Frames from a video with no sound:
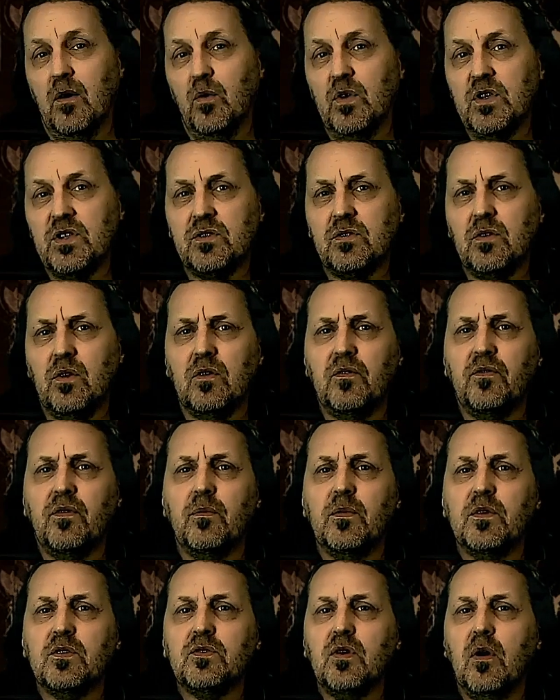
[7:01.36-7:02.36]
We start
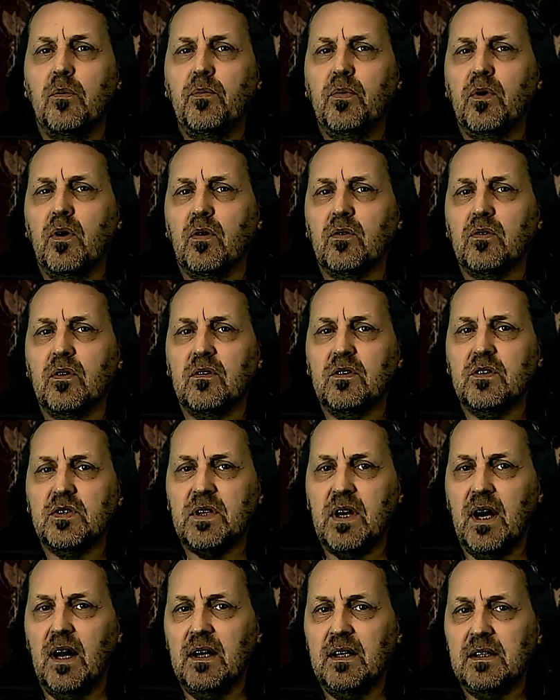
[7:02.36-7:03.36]
from the top note of the
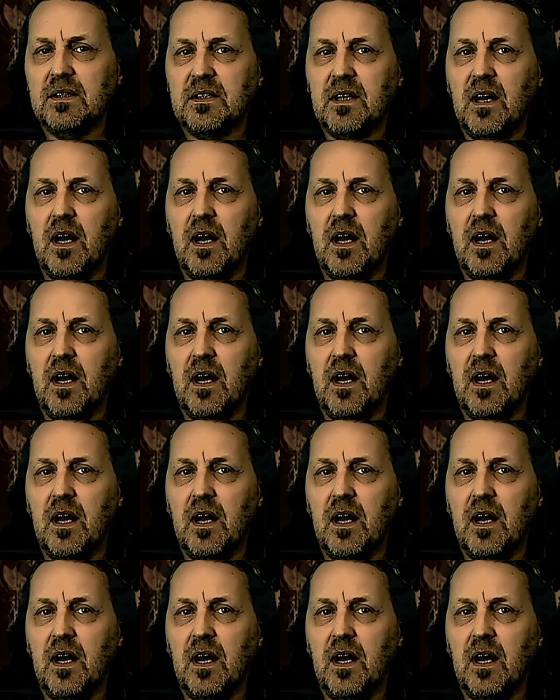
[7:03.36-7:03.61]
scale this